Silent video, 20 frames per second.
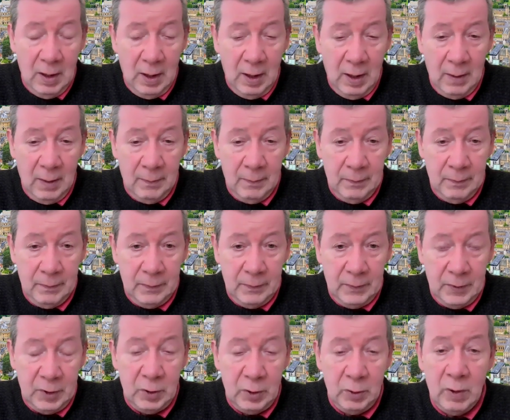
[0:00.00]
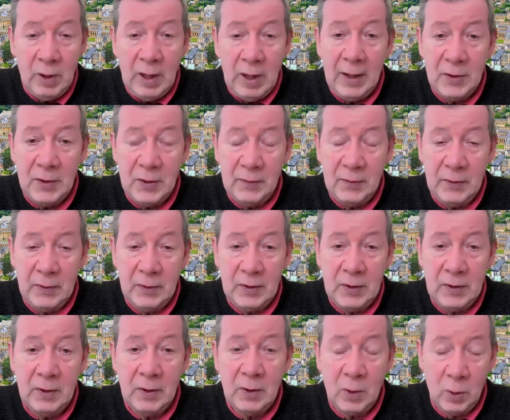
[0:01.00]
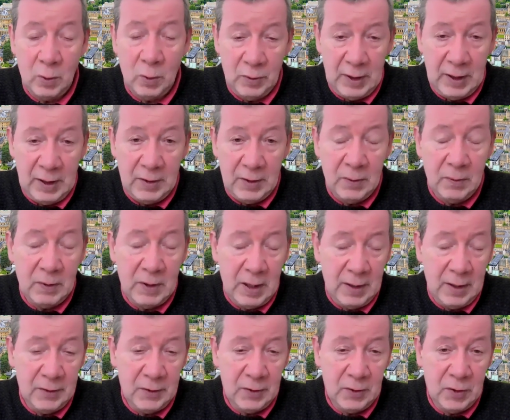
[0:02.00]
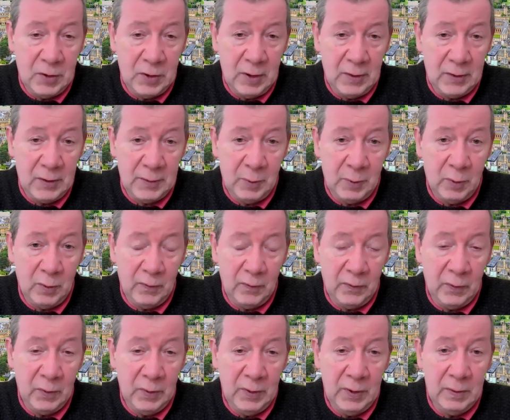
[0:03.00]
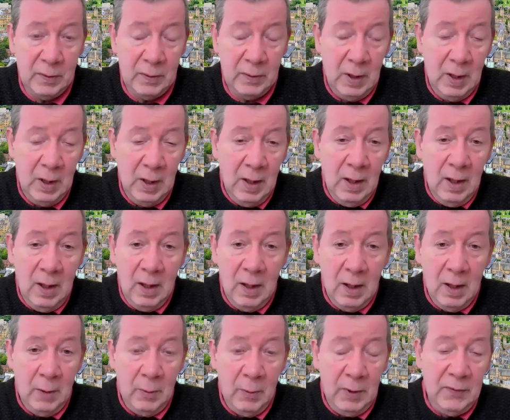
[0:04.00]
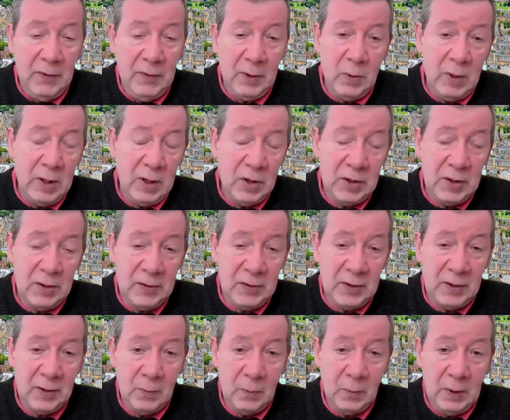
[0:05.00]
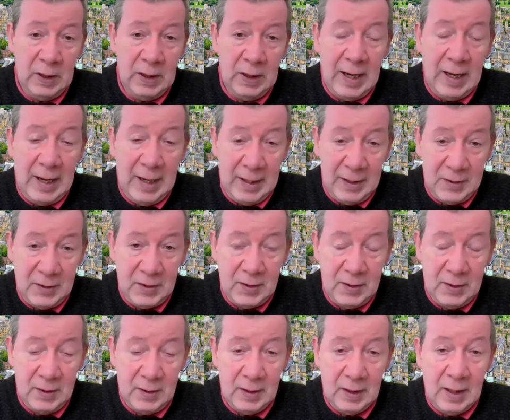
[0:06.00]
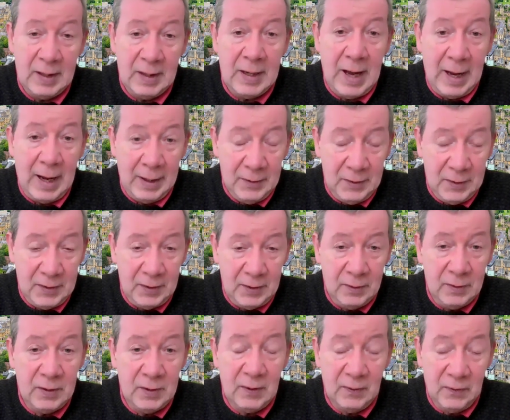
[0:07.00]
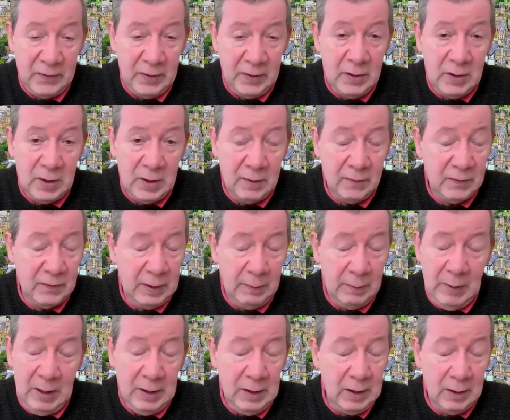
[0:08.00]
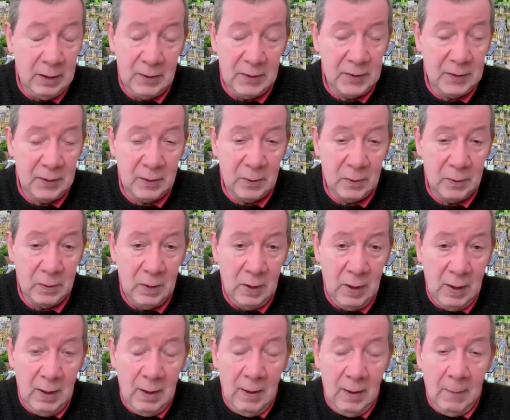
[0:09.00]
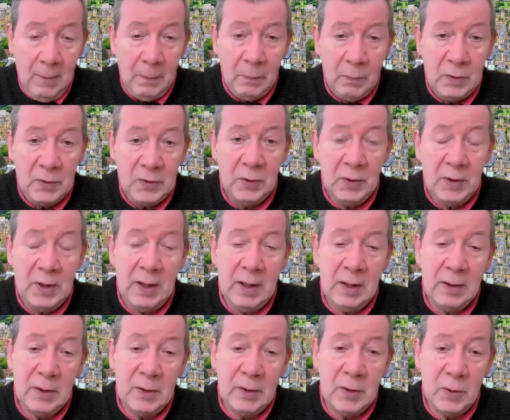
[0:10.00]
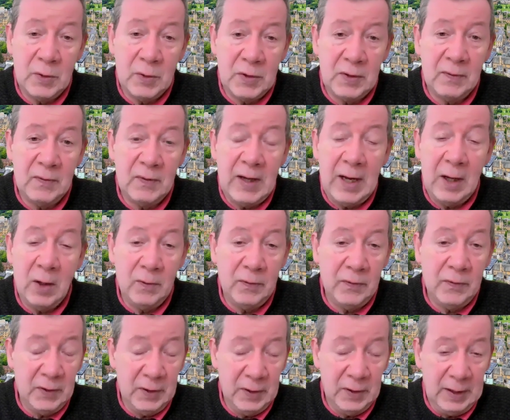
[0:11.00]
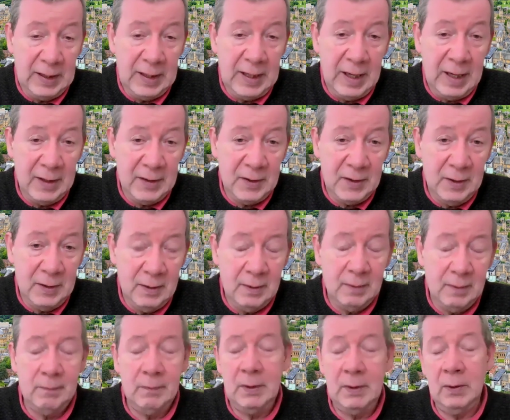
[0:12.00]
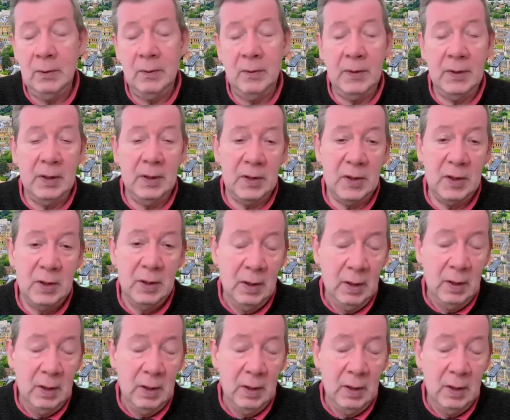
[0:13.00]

to our adjuvant colorectal cancer trials portfolio. And one of the questions that we asked and answered definitively many years ago was looking at the dose of L-folinic acid. We know that